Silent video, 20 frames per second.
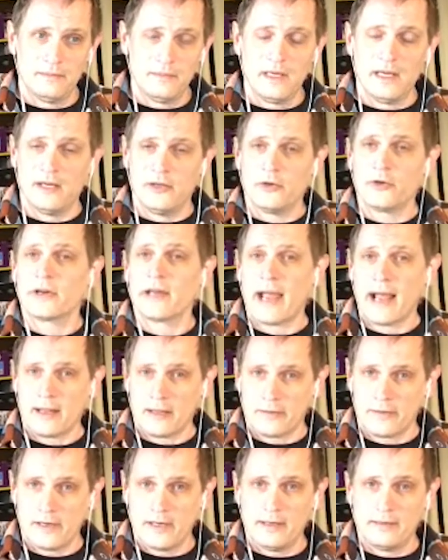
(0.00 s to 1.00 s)
in your
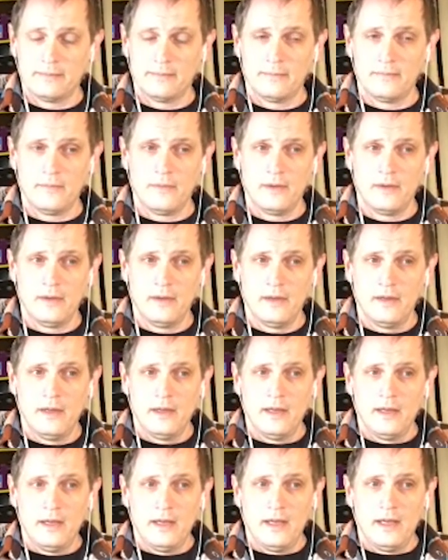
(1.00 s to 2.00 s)
gallery?
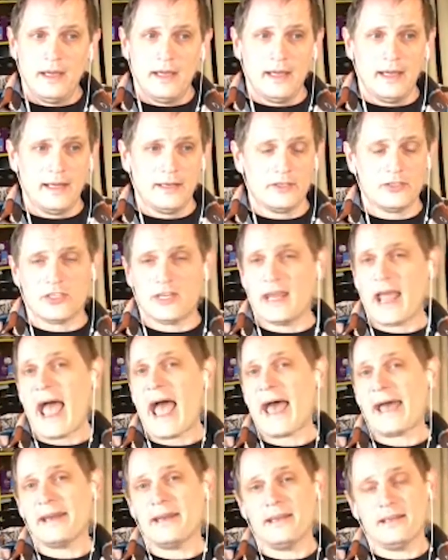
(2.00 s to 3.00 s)
And she
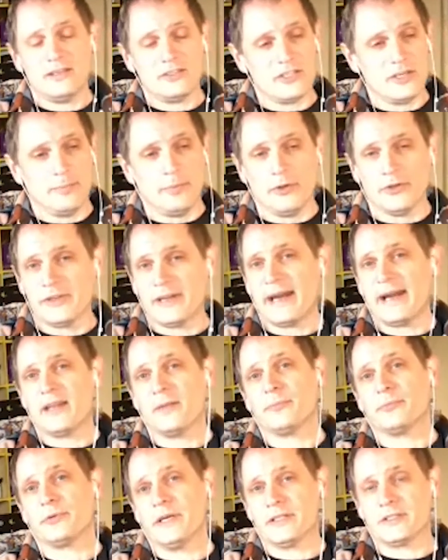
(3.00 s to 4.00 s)
pulled it out of
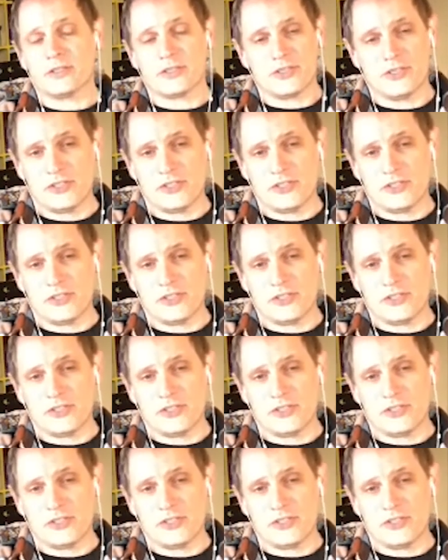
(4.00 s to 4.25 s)
the printer.